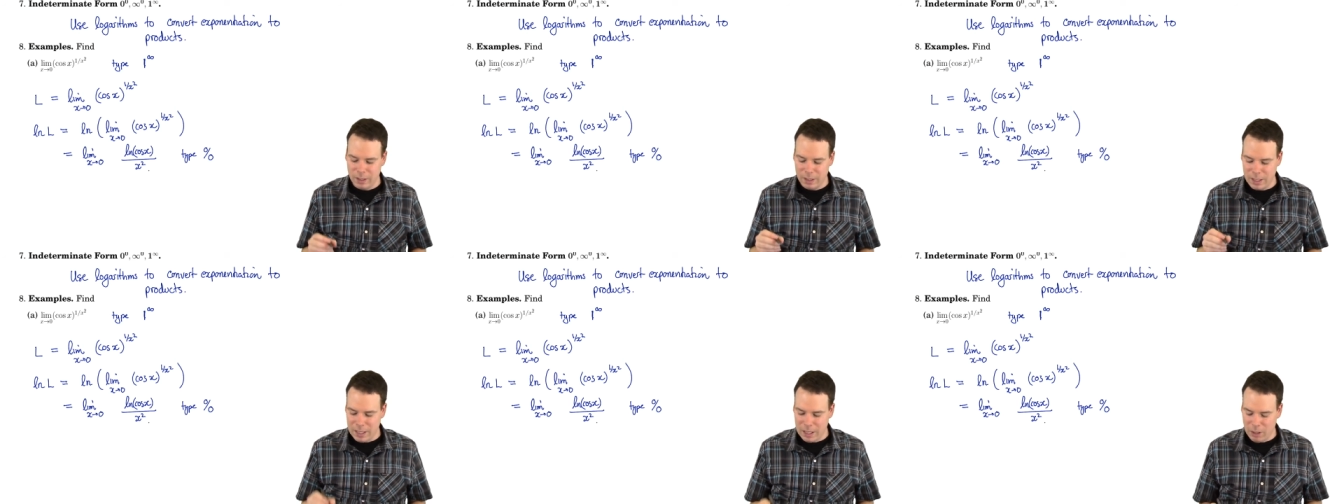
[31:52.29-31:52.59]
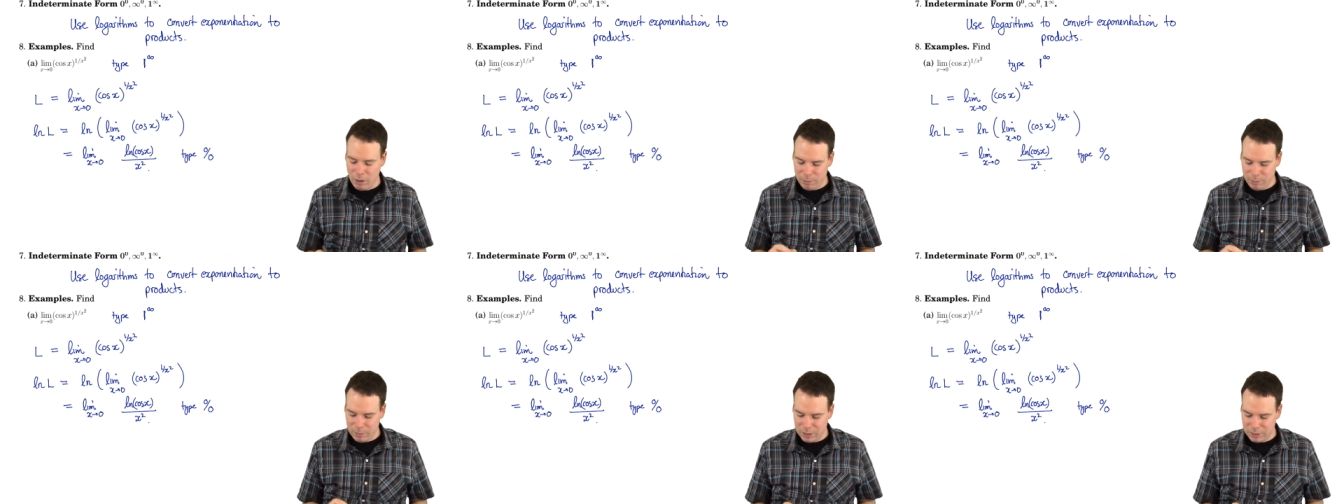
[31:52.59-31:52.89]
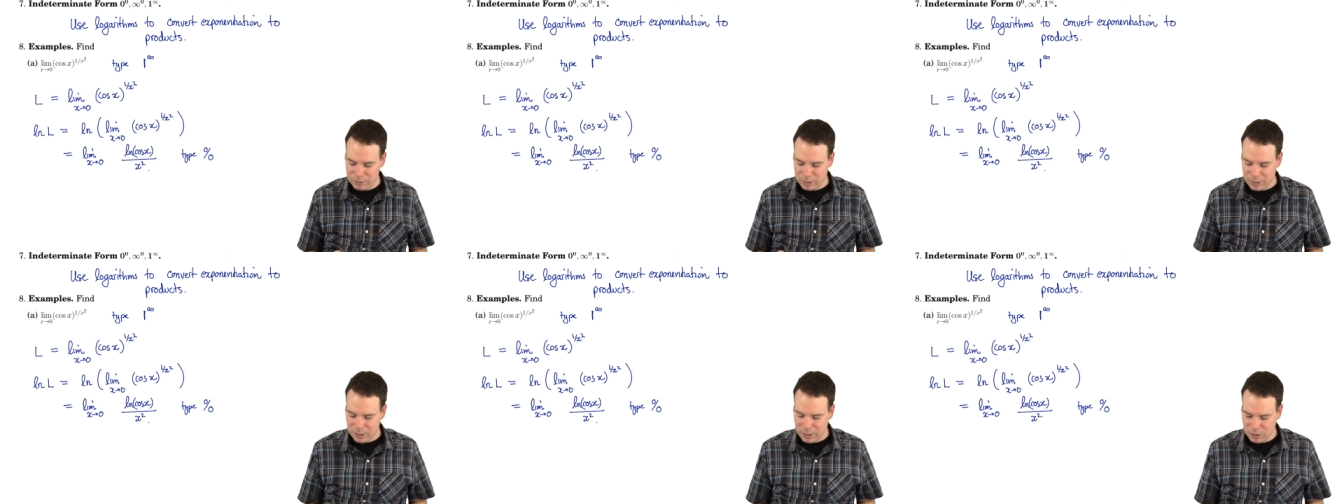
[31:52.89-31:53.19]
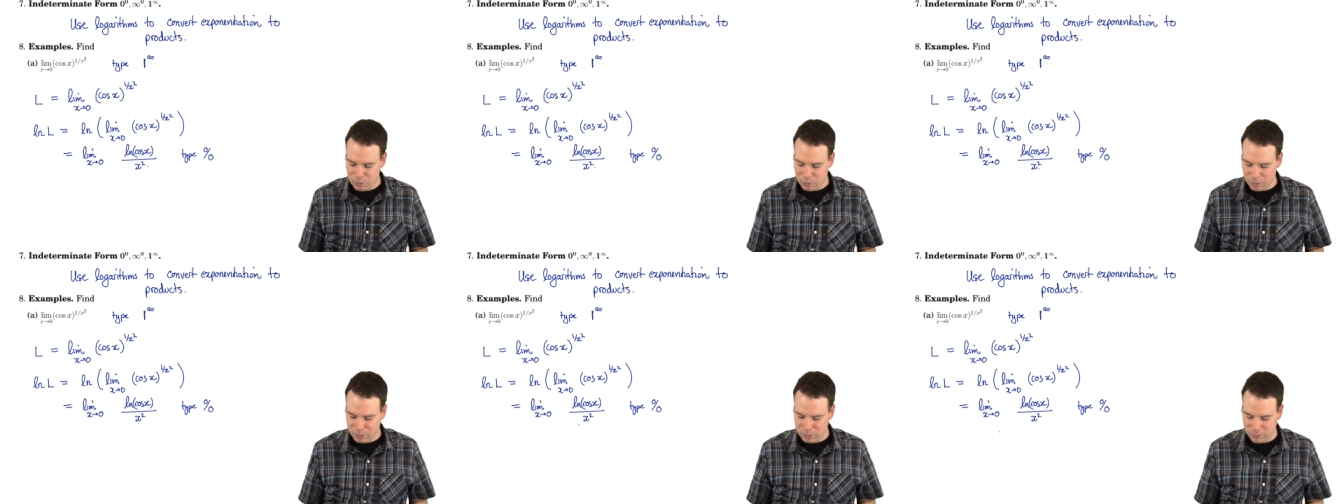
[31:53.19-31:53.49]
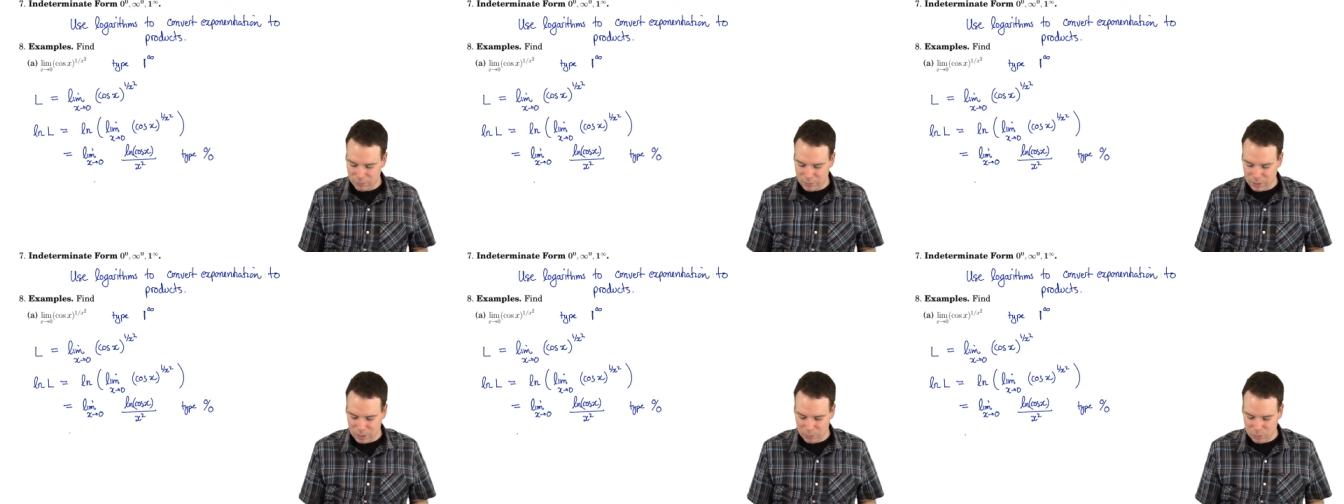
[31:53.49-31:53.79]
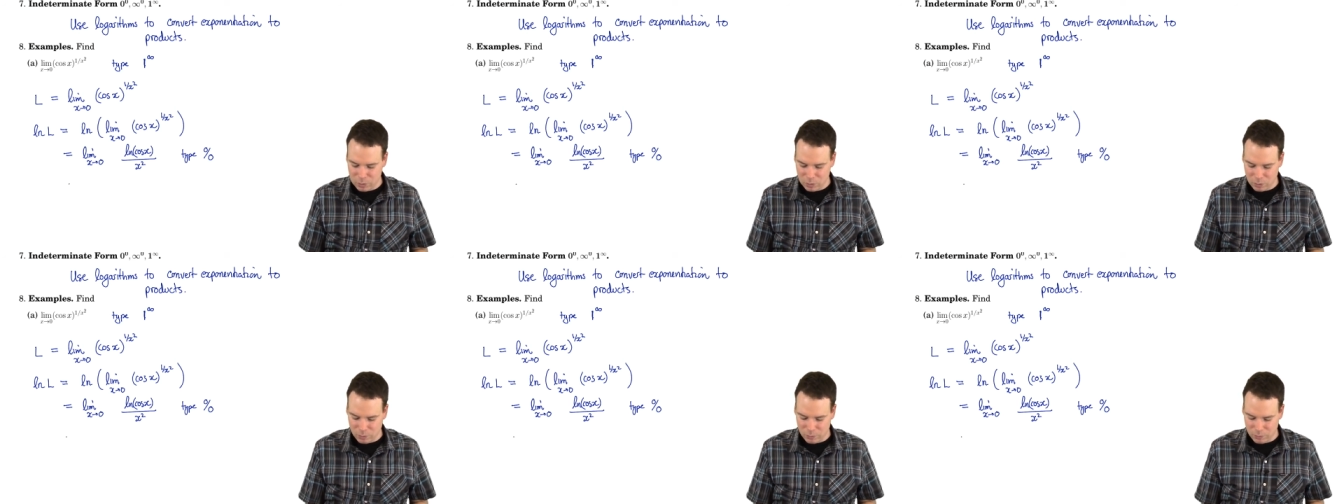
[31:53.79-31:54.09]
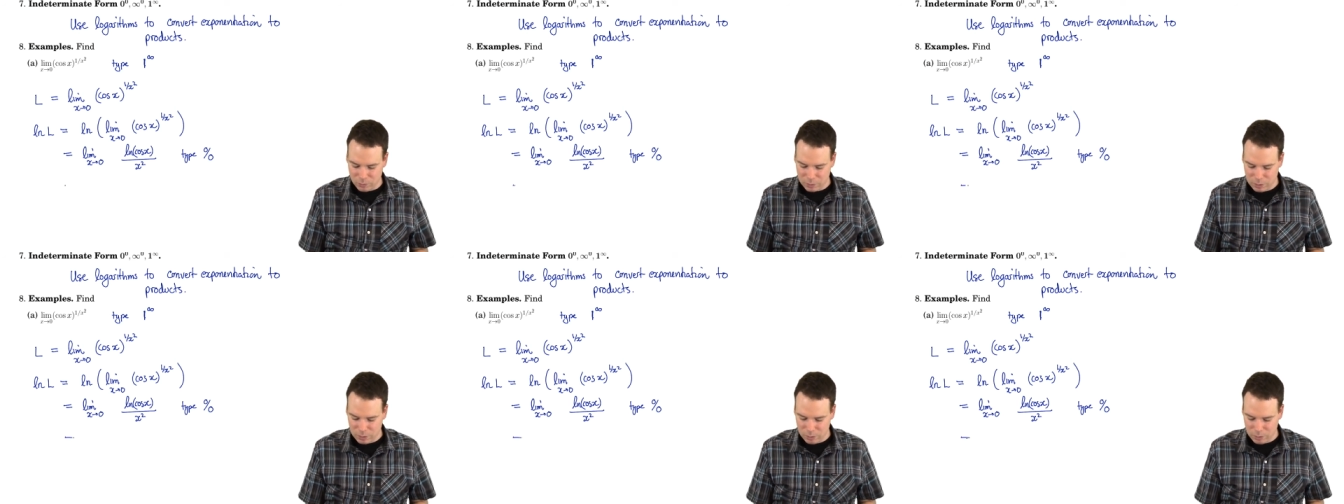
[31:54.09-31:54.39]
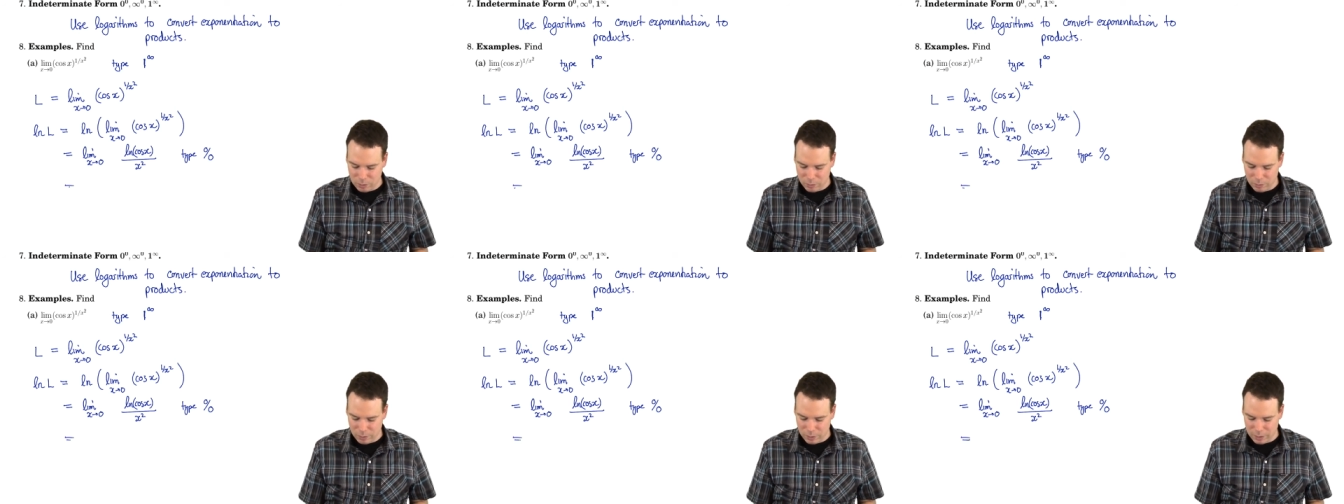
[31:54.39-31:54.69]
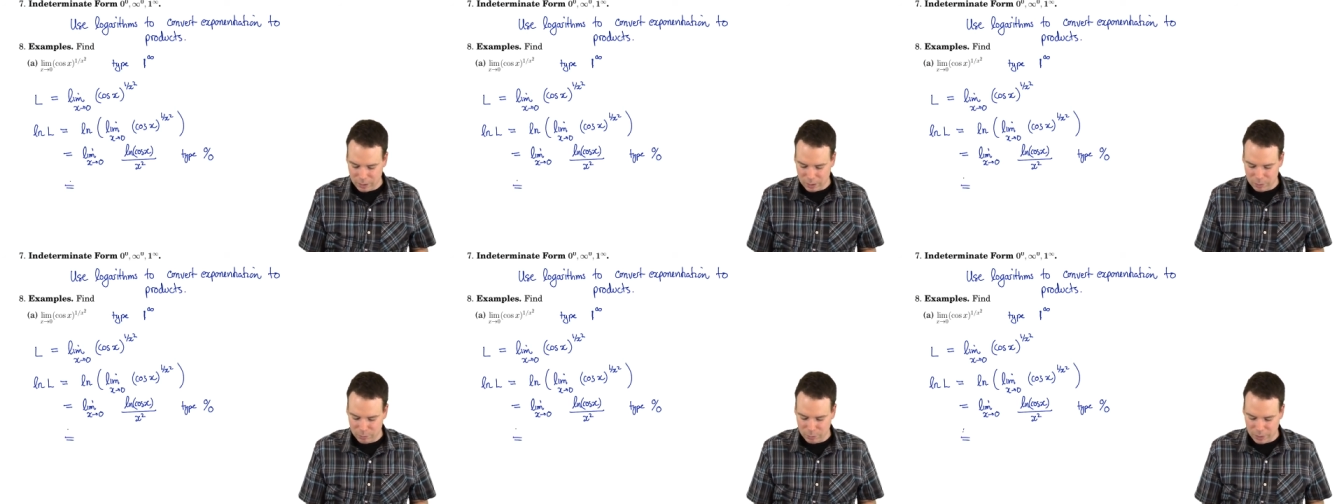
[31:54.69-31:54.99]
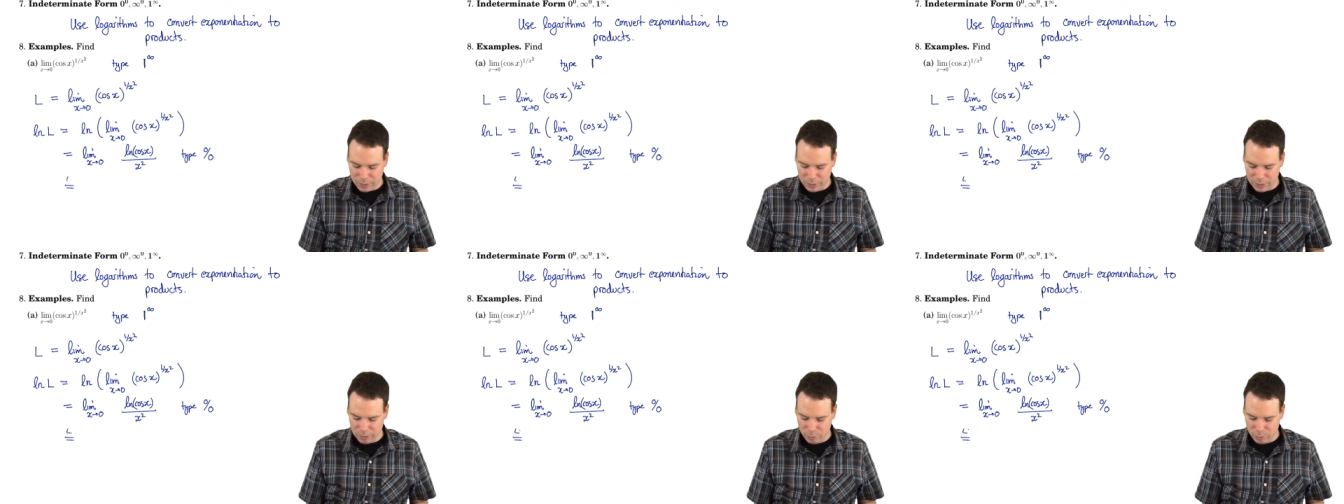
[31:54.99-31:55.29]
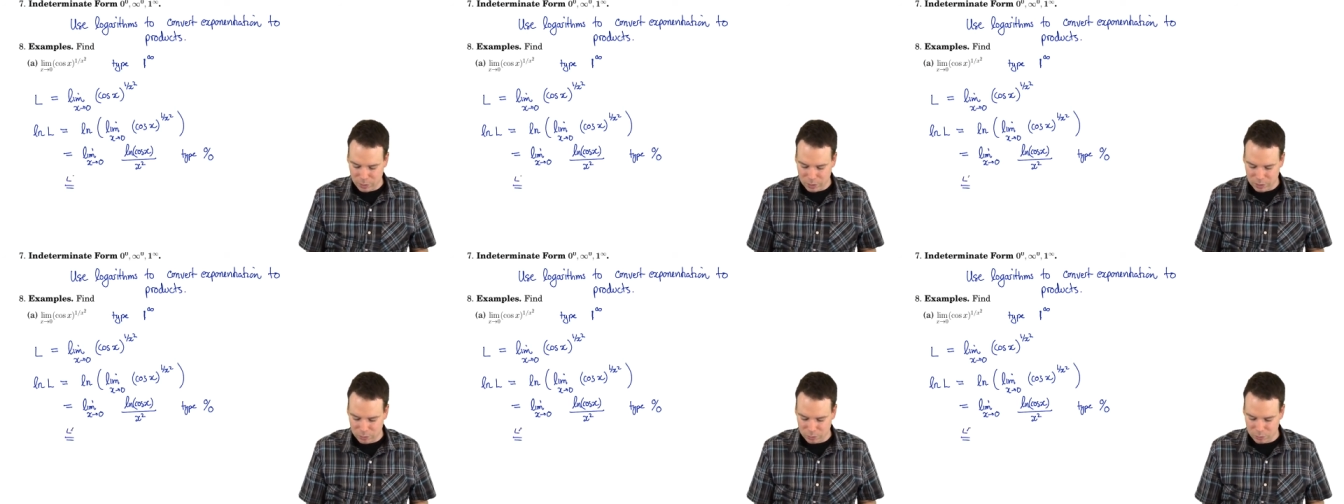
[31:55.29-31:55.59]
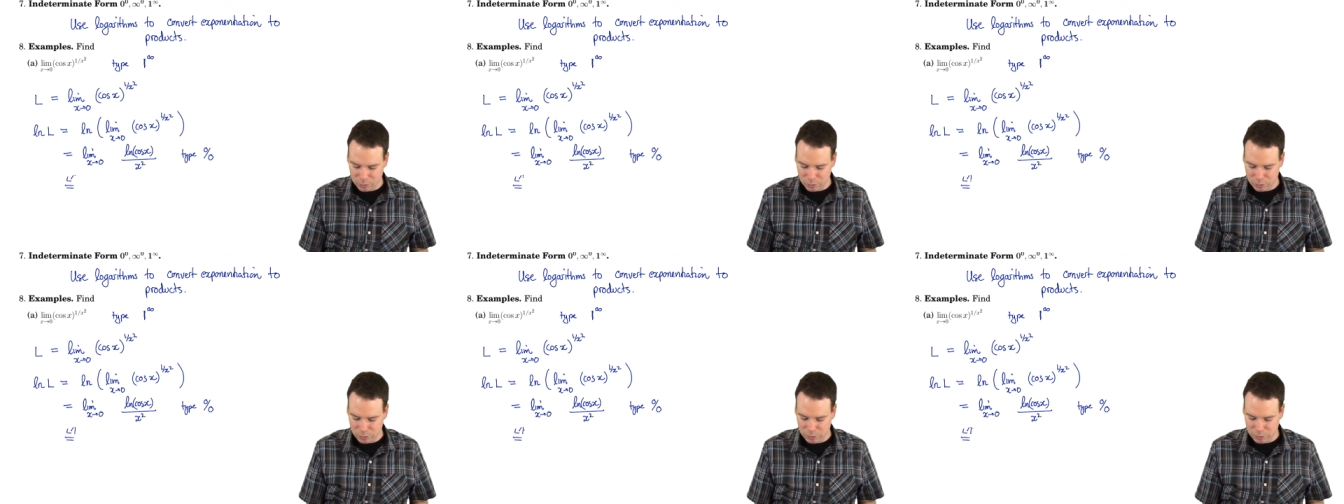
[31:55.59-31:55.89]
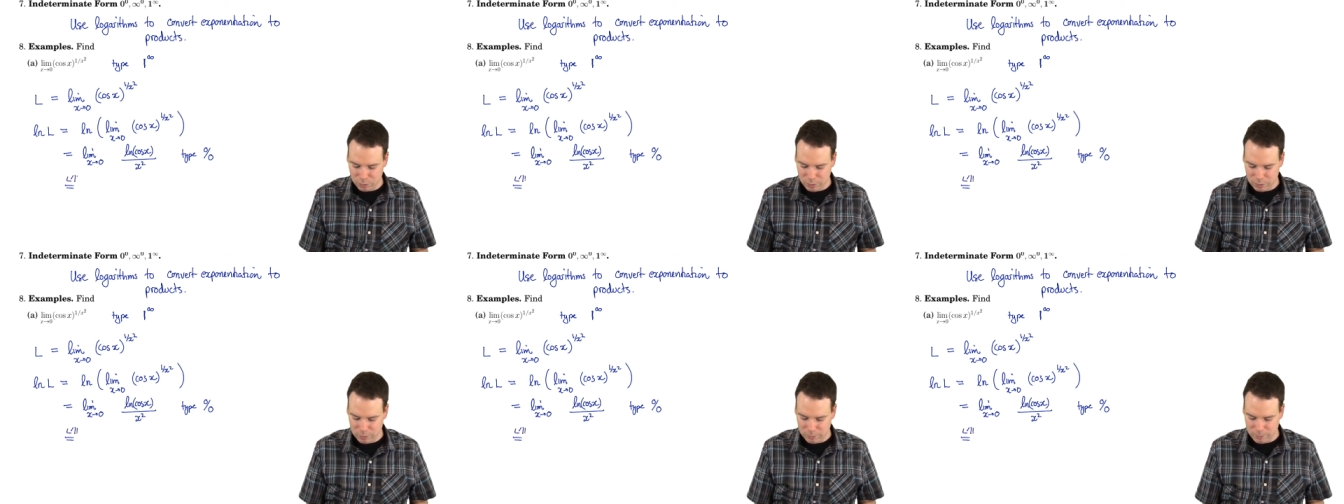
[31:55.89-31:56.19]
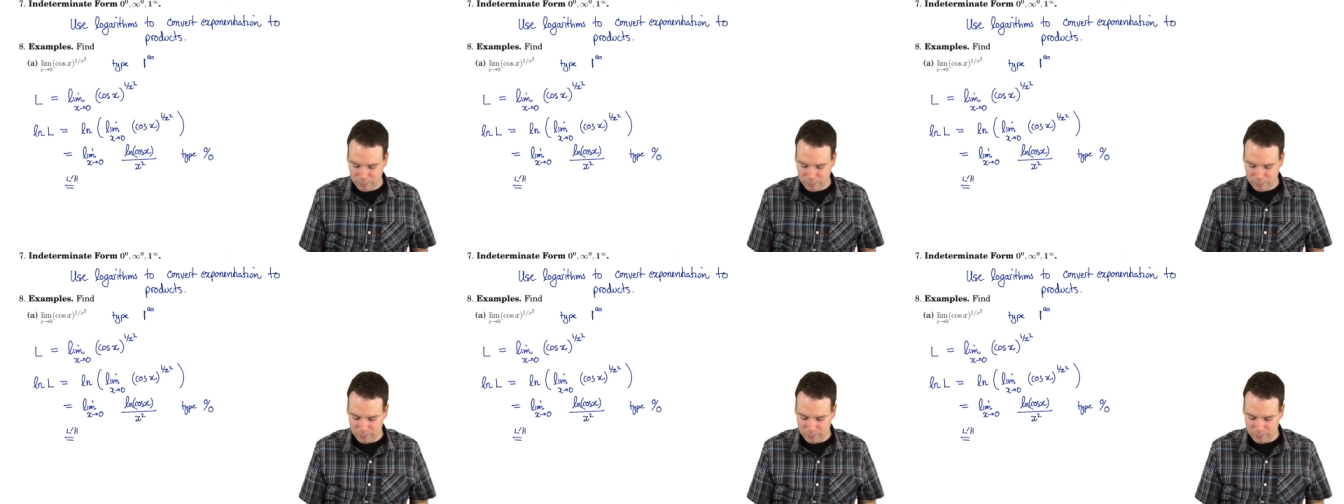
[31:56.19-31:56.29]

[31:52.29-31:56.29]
Now I'm at a stage where it's of type 0 over 0, I can apply L'Hopital's rule to it.